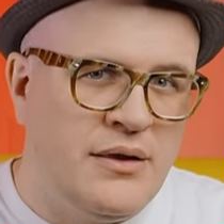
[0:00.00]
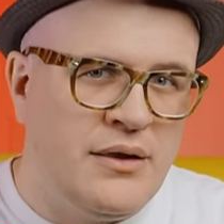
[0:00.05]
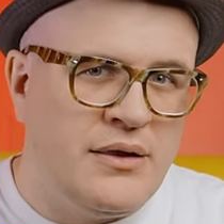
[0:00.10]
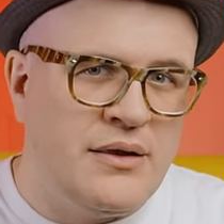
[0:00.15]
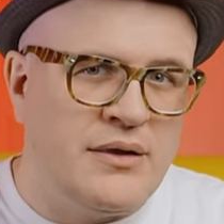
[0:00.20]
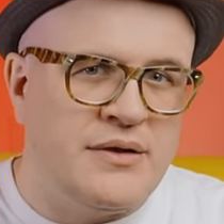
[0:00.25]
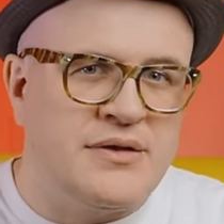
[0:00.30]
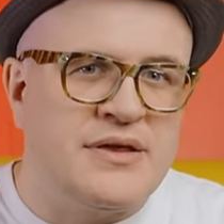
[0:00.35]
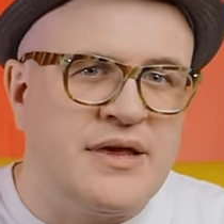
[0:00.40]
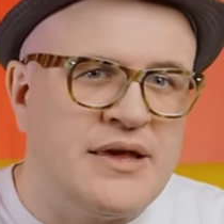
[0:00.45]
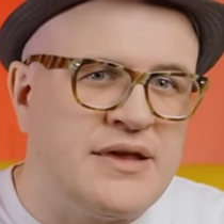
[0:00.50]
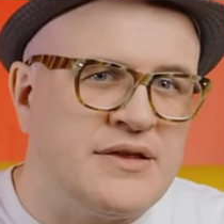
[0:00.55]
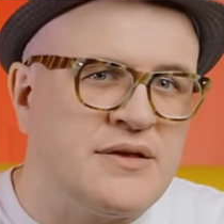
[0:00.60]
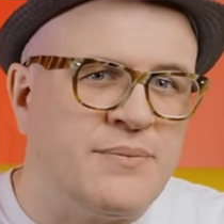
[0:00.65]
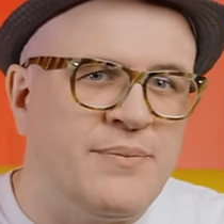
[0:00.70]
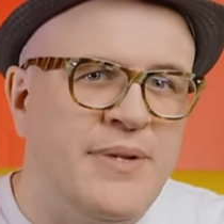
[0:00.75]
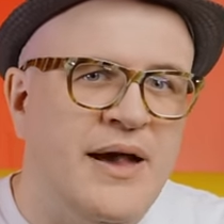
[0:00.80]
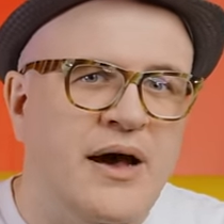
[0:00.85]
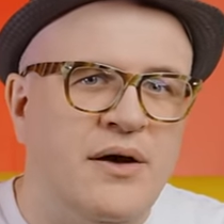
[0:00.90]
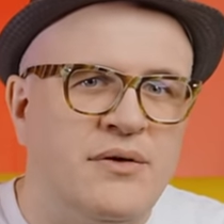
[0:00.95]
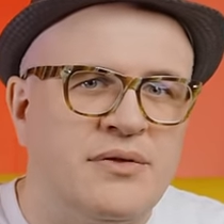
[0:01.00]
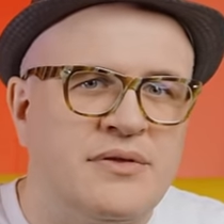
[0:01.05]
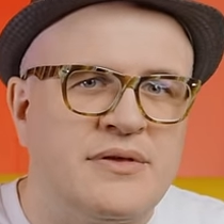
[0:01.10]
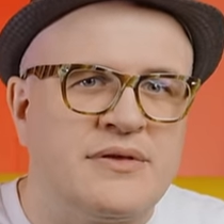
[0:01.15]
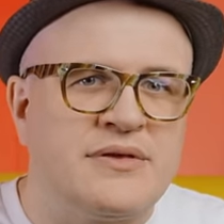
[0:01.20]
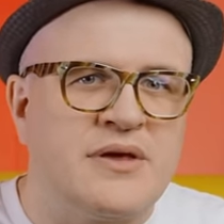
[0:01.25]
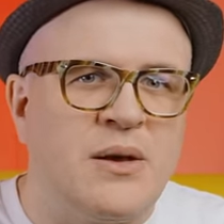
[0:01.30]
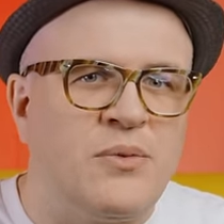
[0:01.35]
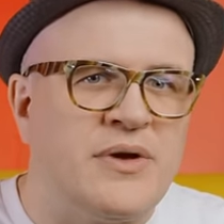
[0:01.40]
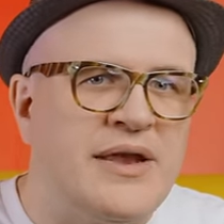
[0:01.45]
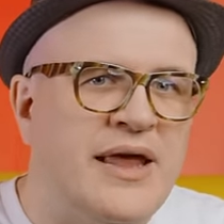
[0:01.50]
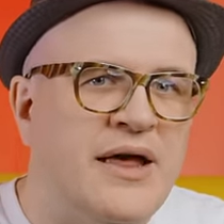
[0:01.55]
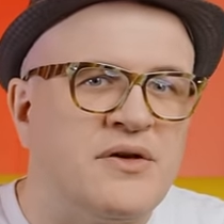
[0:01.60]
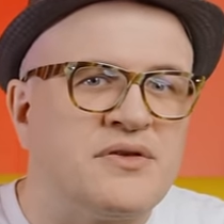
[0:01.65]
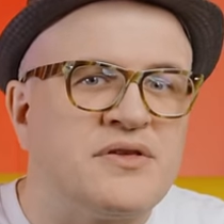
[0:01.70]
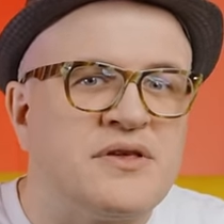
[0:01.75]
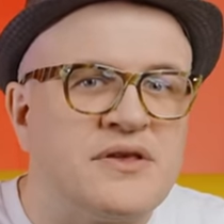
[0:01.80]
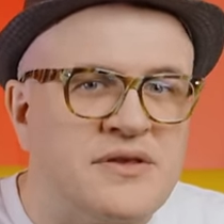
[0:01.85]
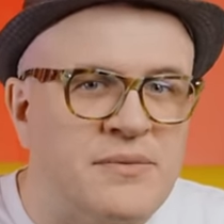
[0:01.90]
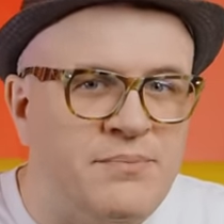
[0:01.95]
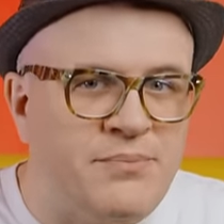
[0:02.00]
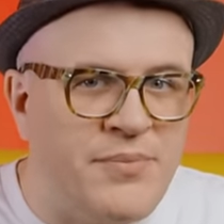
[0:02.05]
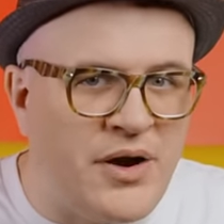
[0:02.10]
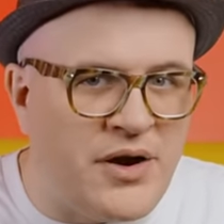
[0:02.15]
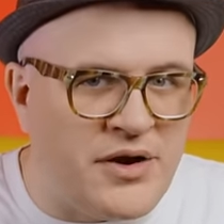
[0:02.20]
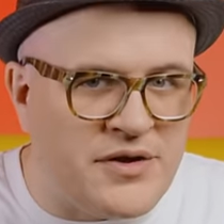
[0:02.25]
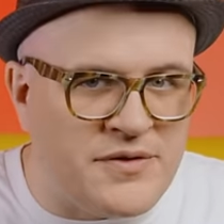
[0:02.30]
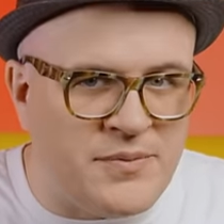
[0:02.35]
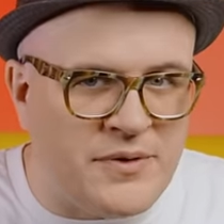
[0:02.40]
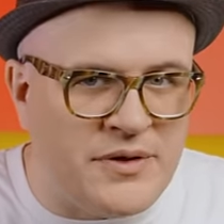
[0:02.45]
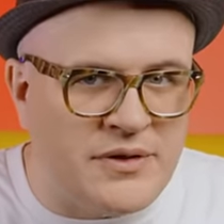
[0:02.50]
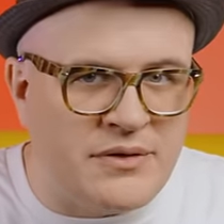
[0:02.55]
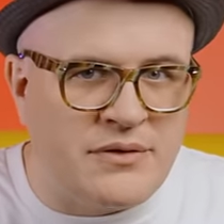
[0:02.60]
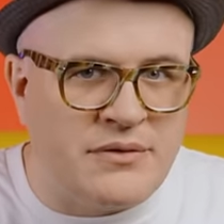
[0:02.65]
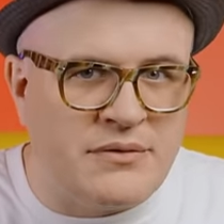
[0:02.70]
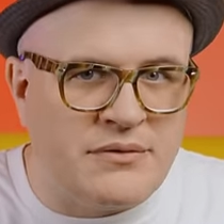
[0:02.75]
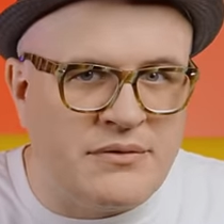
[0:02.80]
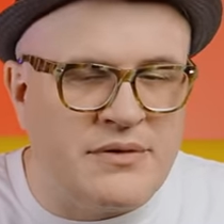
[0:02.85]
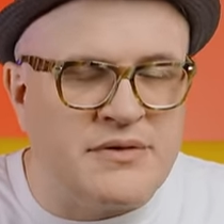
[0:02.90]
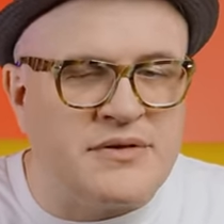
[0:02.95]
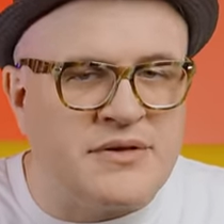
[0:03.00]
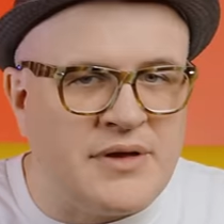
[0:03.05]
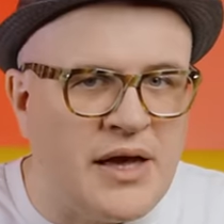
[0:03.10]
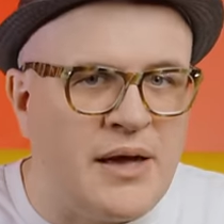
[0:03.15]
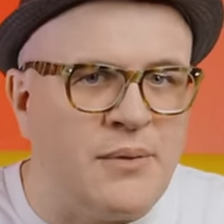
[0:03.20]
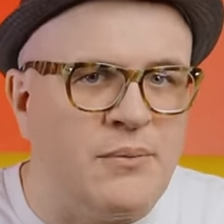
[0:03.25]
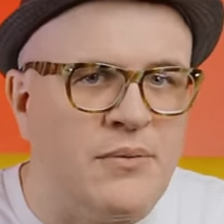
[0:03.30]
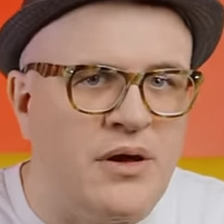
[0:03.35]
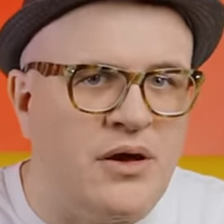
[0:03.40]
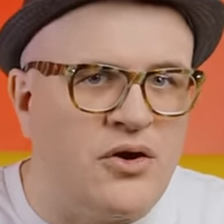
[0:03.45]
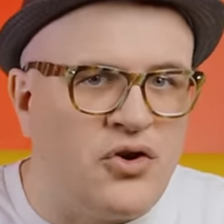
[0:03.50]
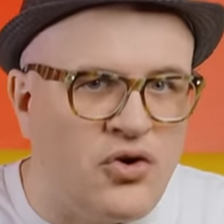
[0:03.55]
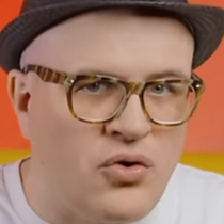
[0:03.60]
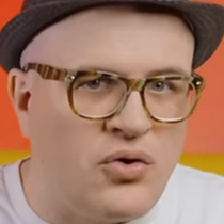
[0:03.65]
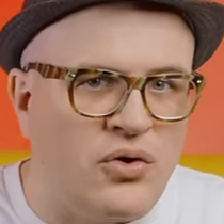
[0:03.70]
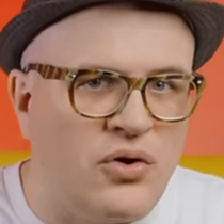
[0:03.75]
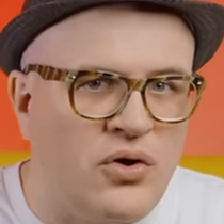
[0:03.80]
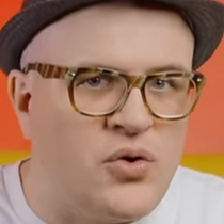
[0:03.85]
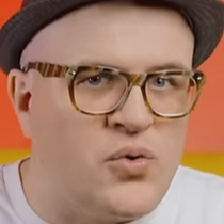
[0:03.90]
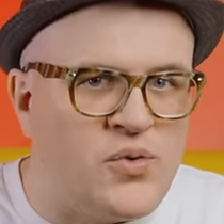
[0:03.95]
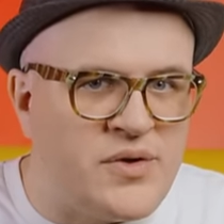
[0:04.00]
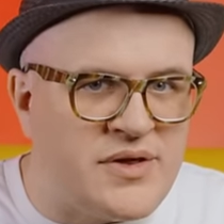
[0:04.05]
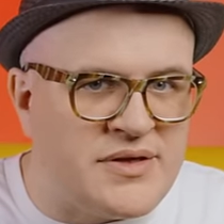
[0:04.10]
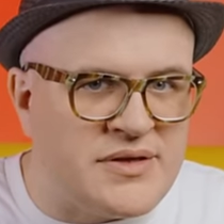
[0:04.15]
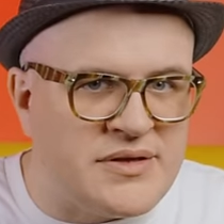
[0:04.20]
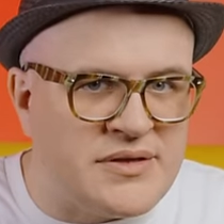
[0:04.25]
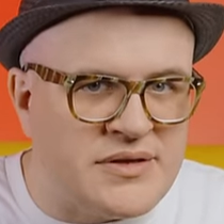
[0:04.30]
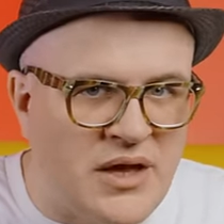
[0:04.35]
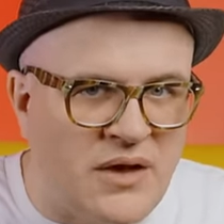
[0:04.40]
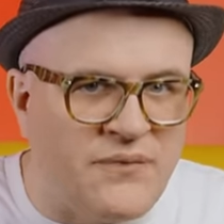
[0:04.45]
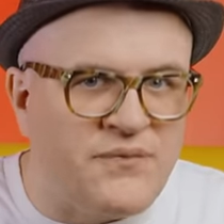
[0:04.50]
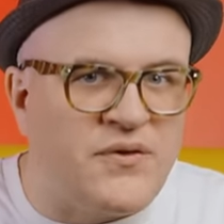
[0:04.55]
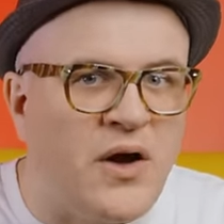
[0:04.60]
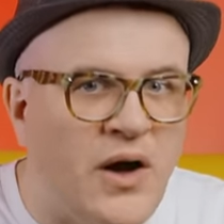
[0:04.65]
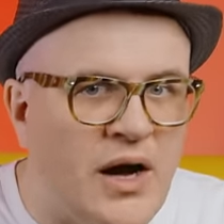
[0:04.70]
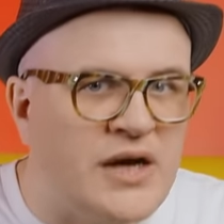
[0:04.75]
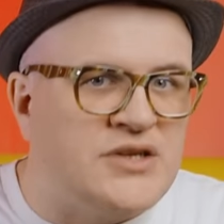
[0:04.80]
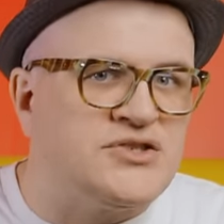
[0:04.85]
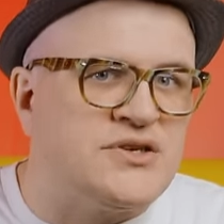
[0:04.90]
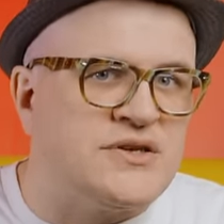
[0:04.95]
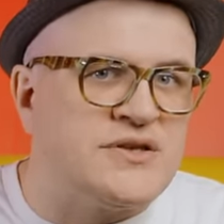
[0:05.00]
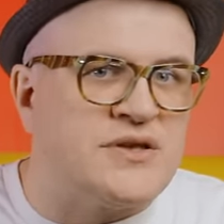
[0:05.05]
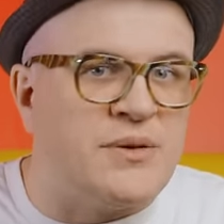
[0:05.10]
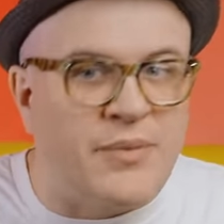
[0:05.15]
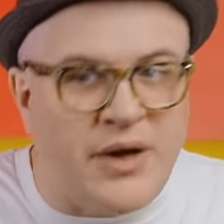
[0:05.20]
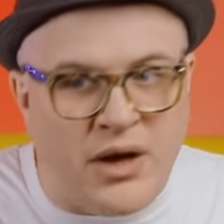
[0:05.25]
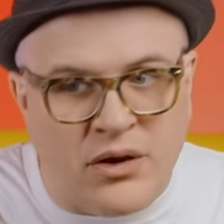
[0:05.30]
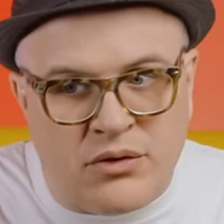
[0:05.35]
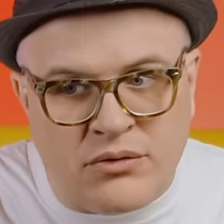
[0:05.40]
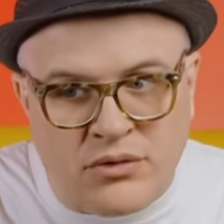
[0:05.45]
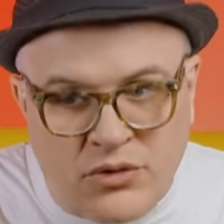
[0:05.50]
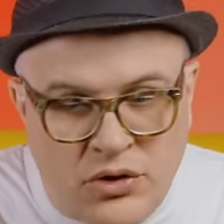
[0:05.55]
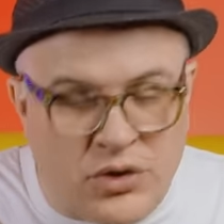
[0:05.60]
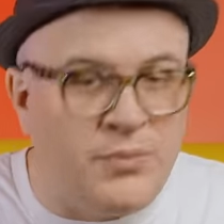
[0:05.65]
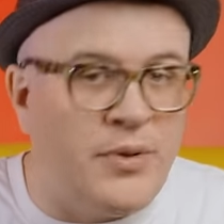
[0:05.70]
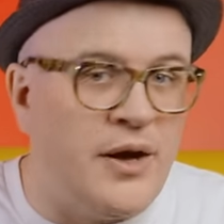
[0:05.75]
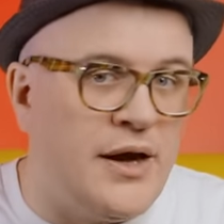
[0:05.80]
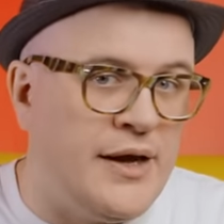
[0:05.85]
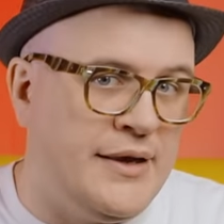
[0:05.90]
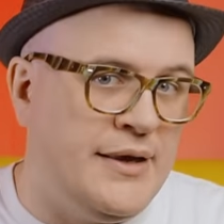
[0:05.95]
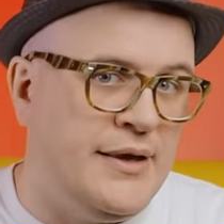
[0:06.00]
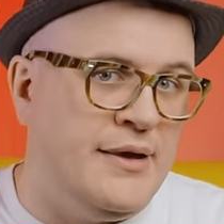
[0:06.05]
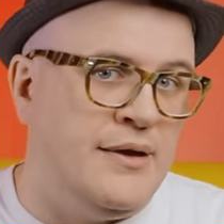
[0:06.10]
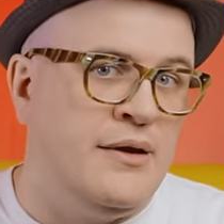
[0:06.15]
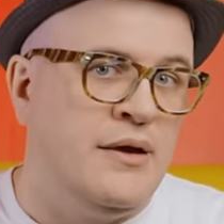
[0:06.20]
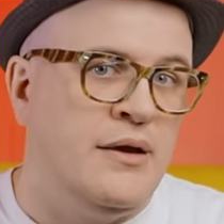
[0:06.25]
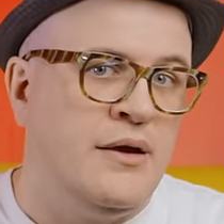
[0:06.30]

and he sings about someone else's embarrassment, this time a girl who is self conscious about her body,